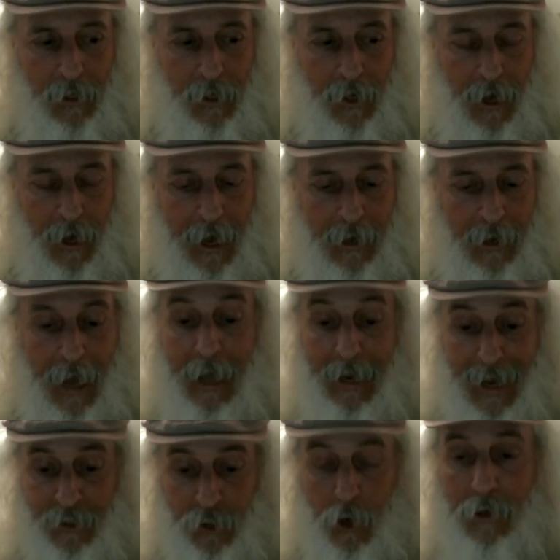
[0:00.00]
and and that's
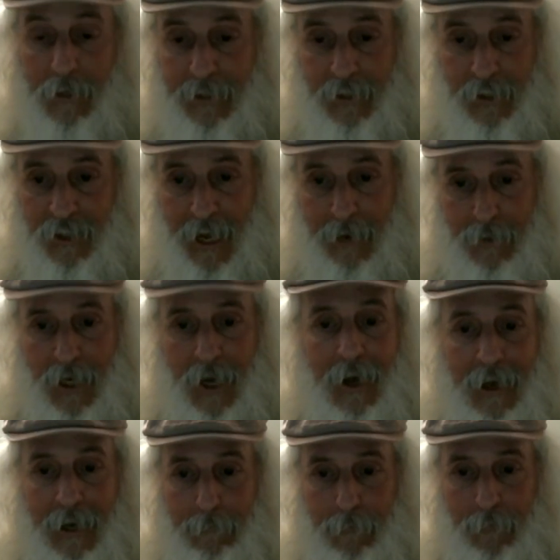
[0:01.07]
all at the same
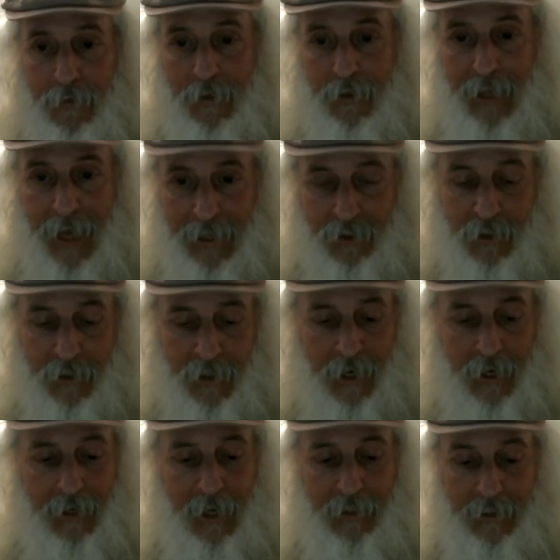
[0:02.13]
time that's the kind
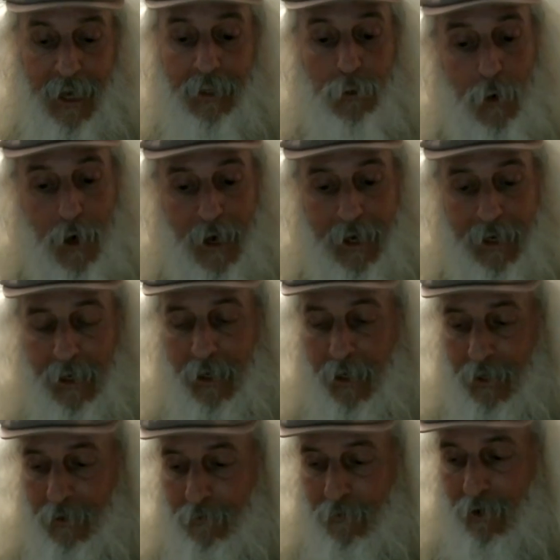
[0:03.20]
that that's why
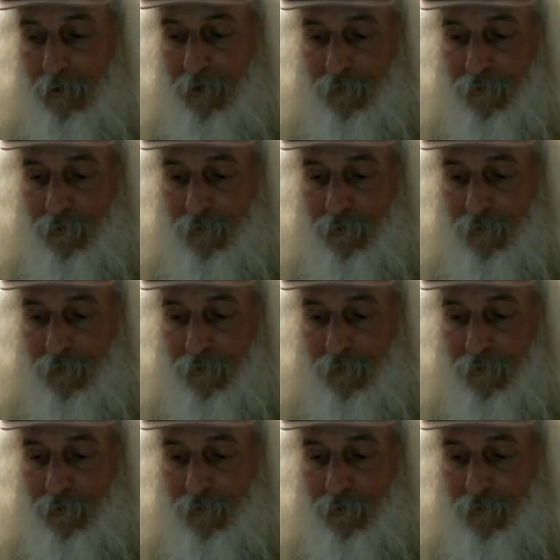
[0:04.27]
very